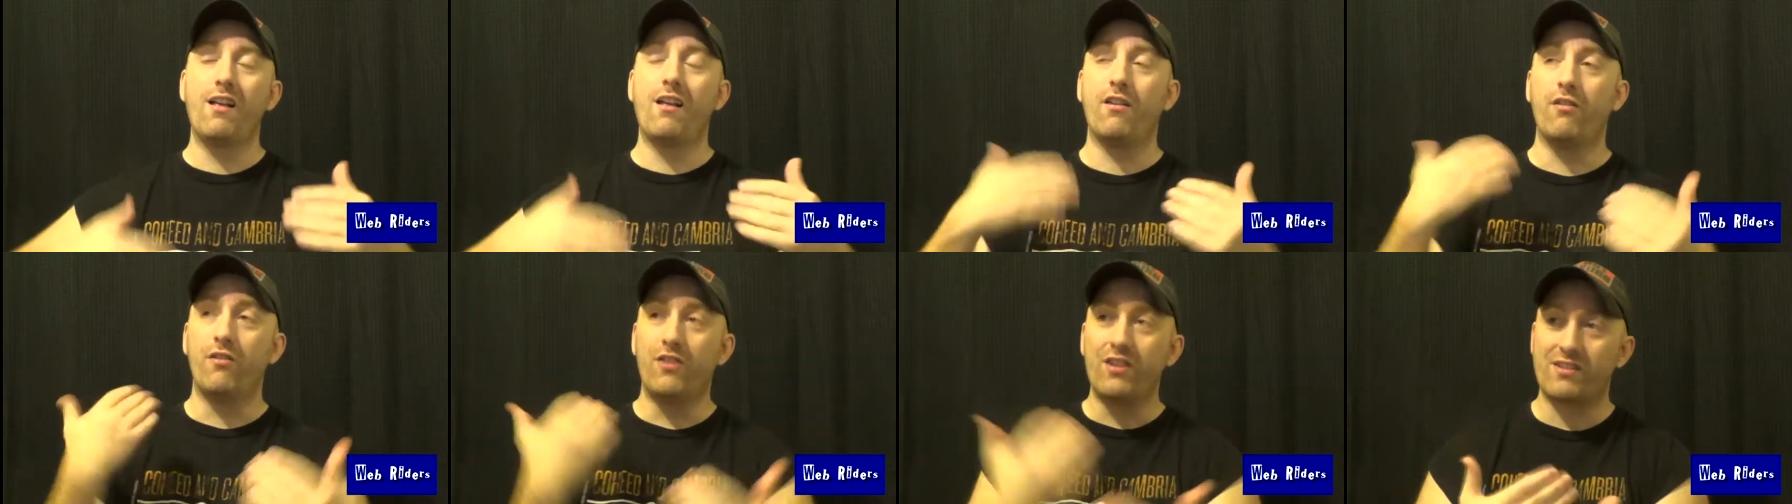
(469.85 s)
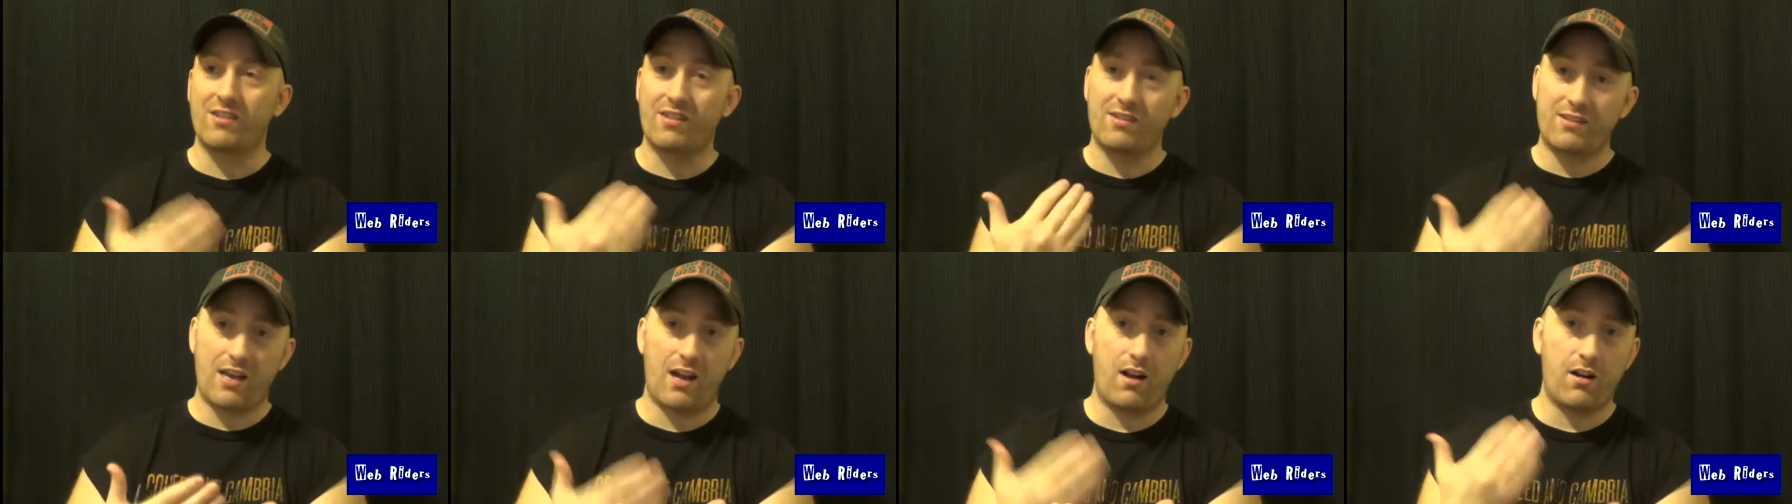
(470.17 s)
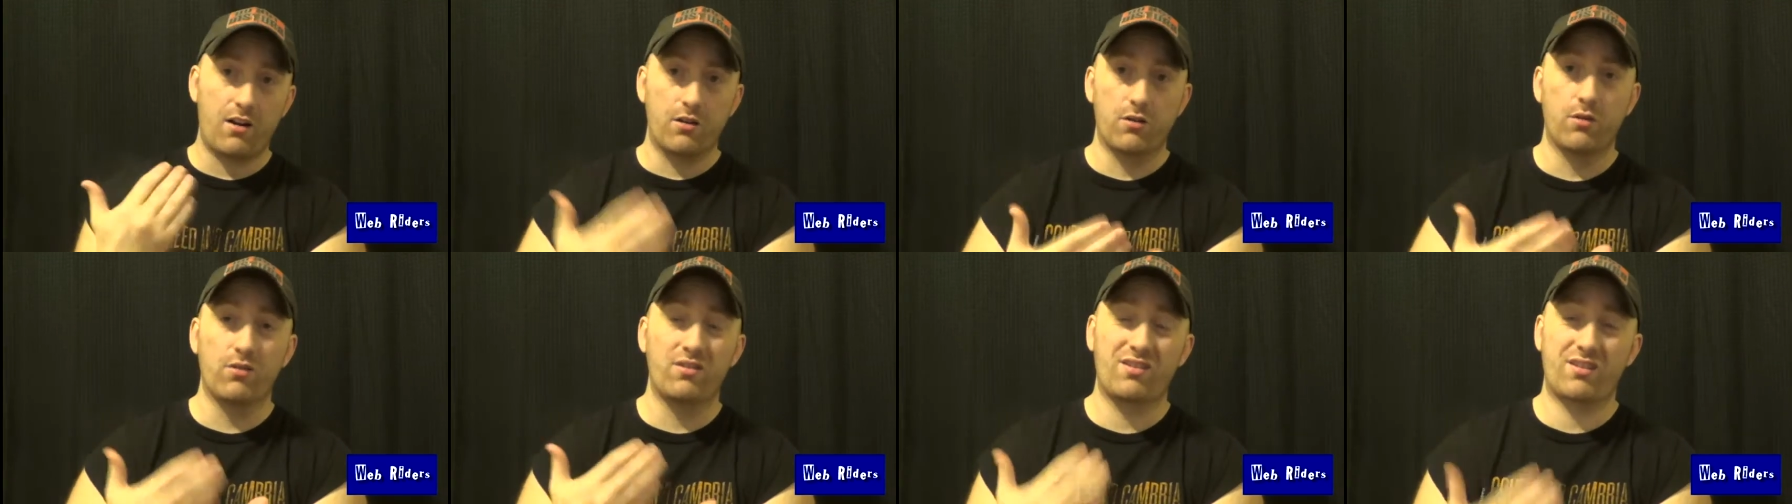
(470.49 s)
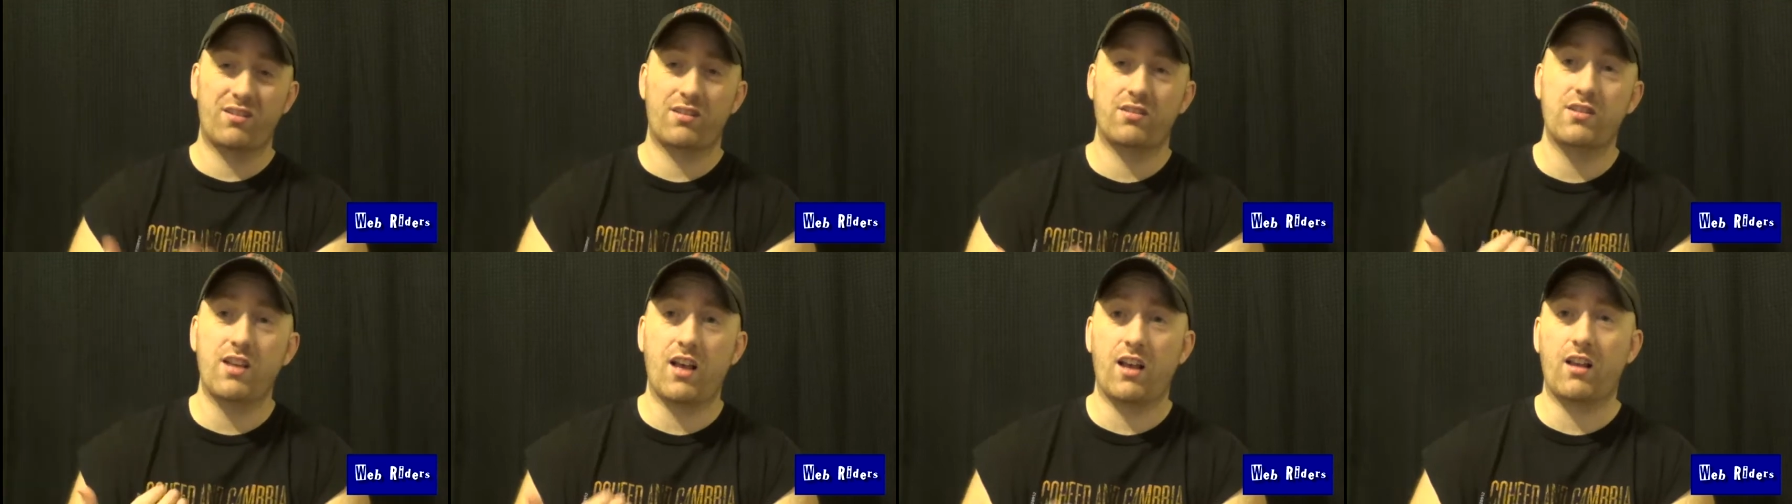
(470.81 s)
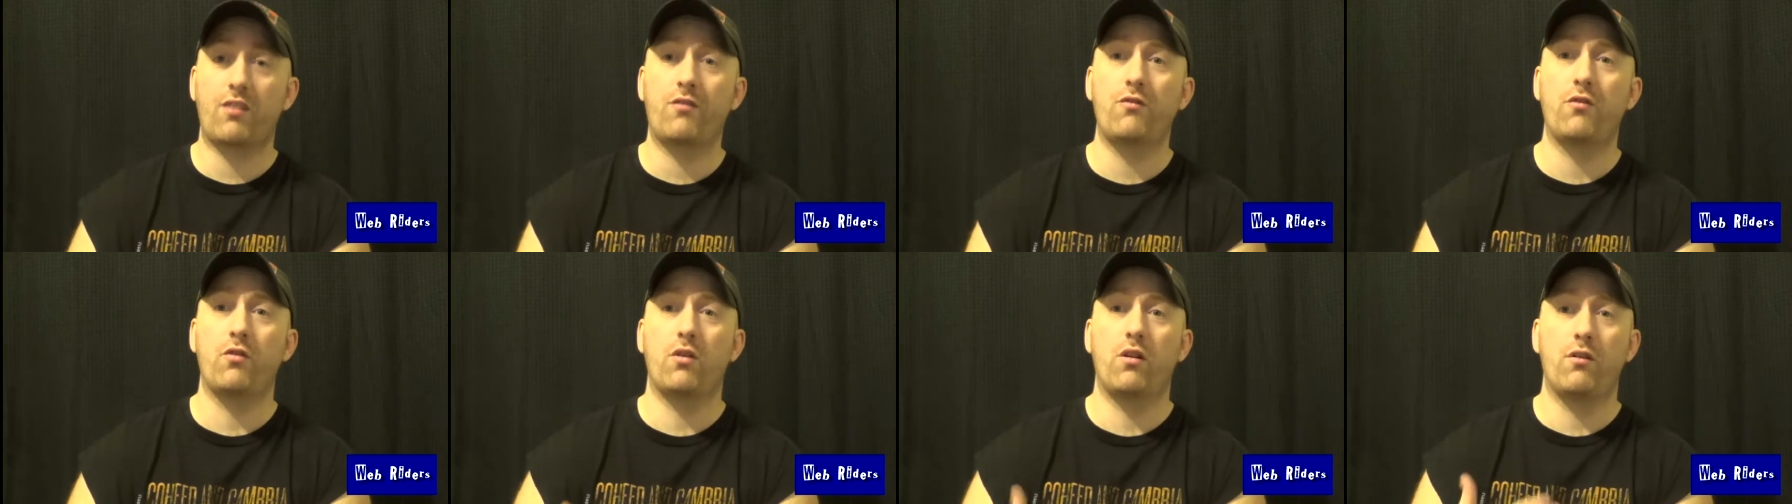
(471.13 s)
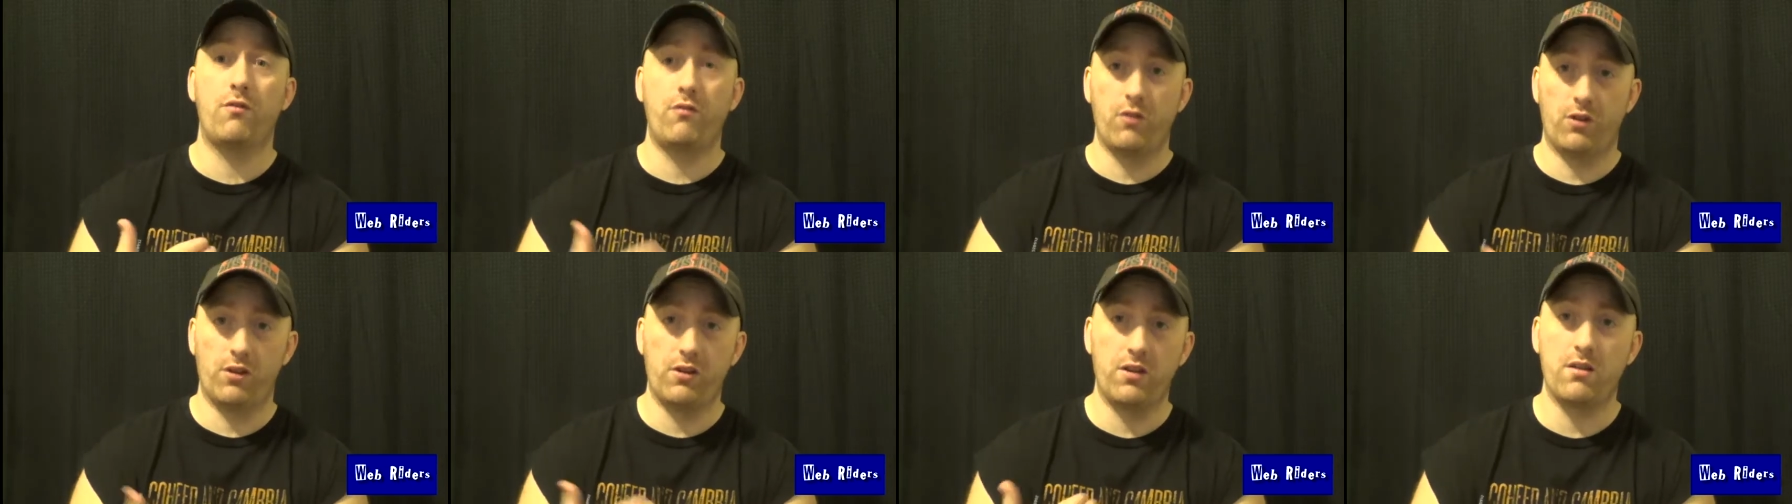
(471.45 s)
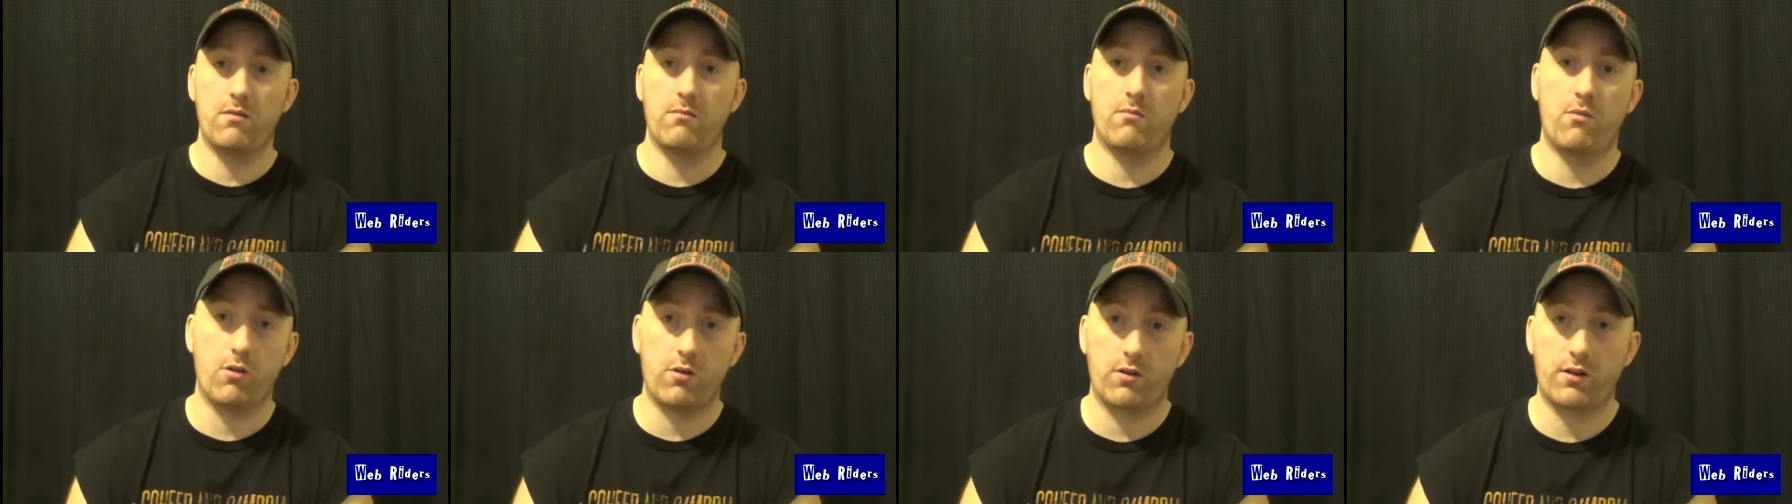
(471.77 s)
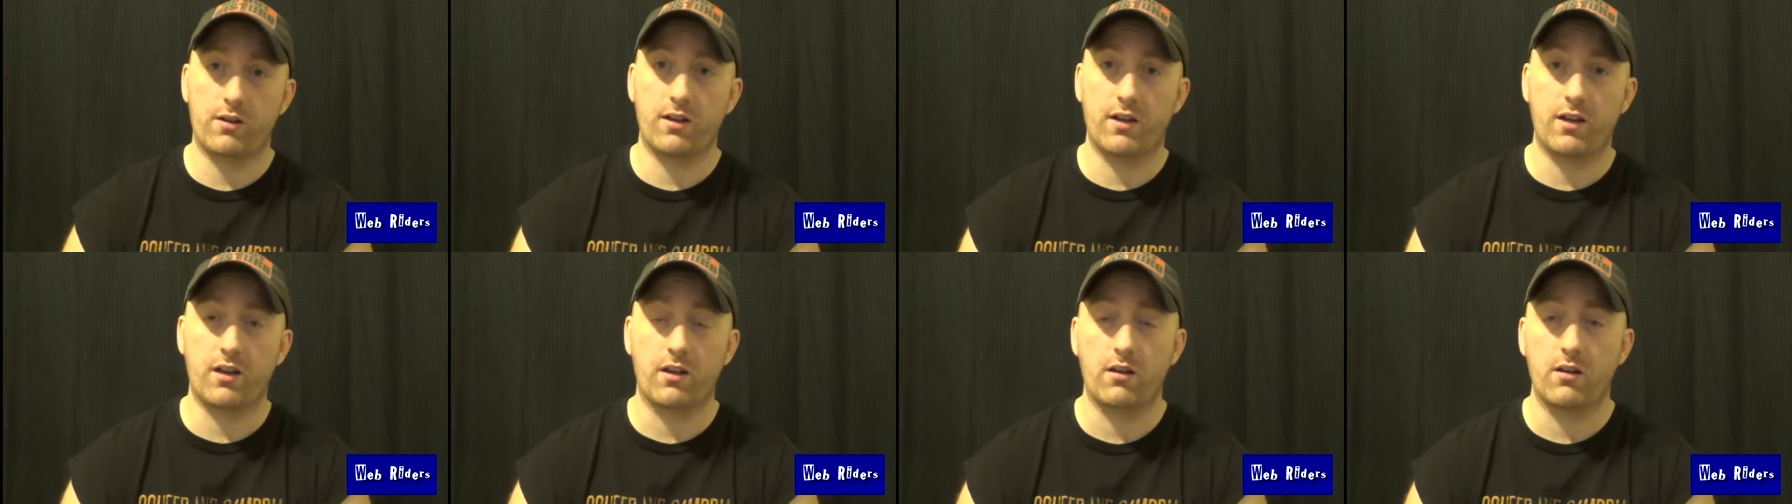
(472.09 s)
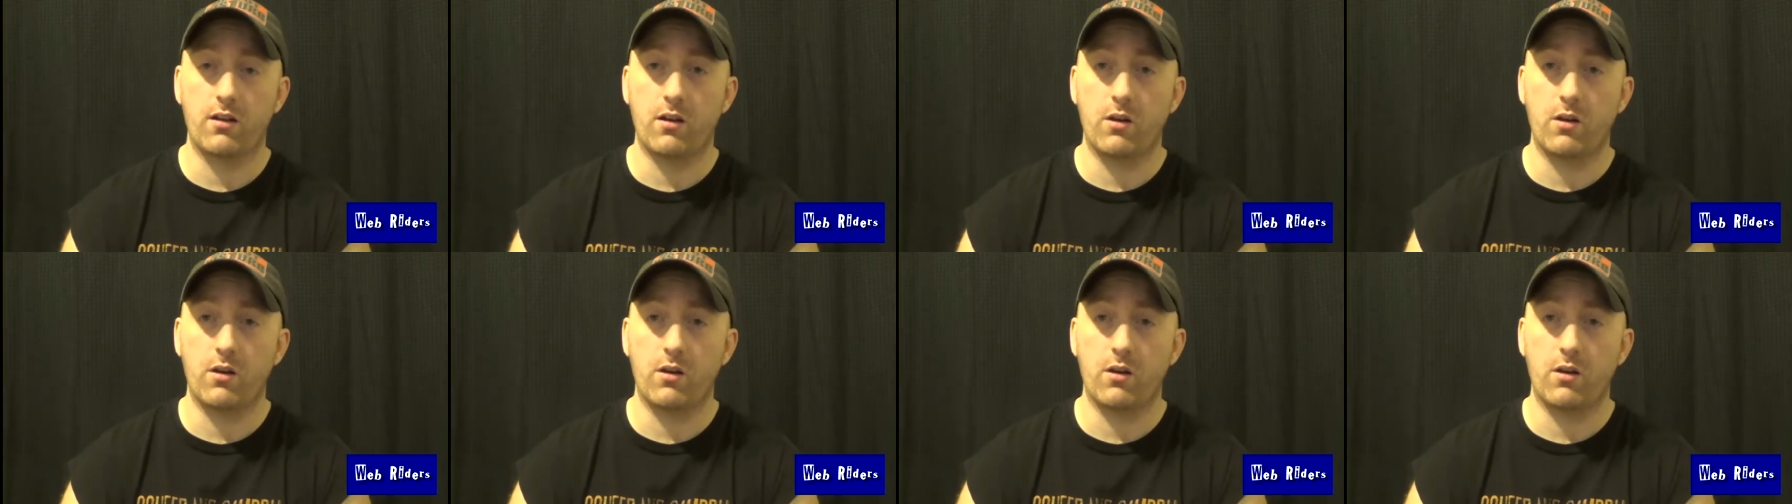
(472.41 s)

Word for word: This is how to do successful affiliate marketing,